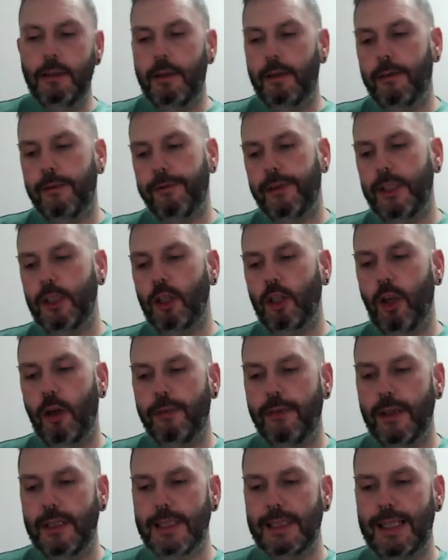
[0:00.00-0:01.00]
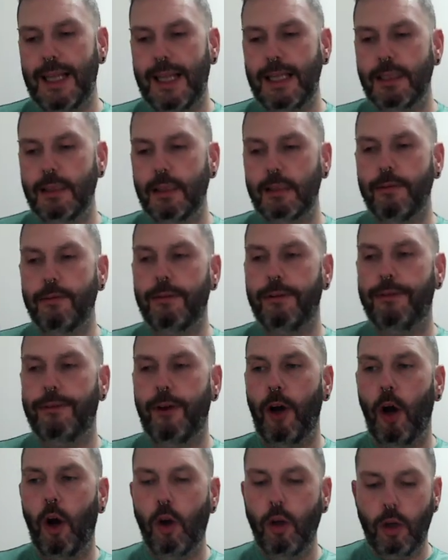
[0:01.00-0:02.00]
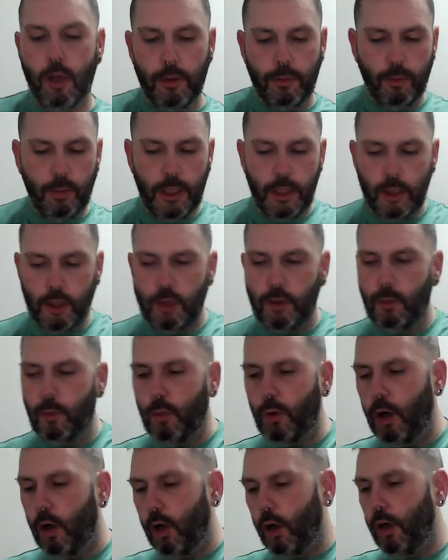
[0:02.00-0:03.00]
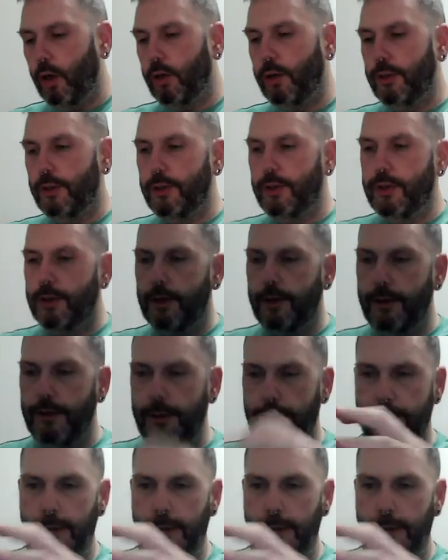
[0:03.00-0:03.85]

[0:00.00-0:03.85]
Finished off a Sand and Fog, which was